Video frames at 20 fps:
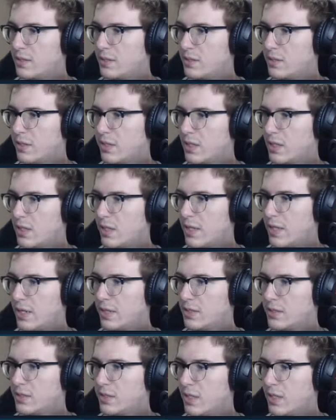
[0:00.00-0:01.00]
so that the
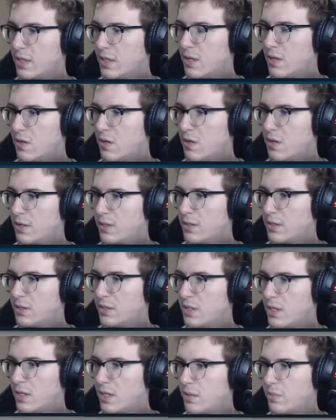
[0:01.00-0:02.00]
leg is like on
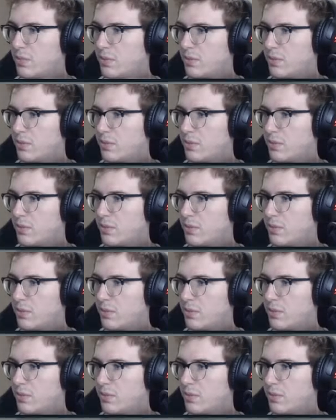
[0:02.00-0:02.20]
top.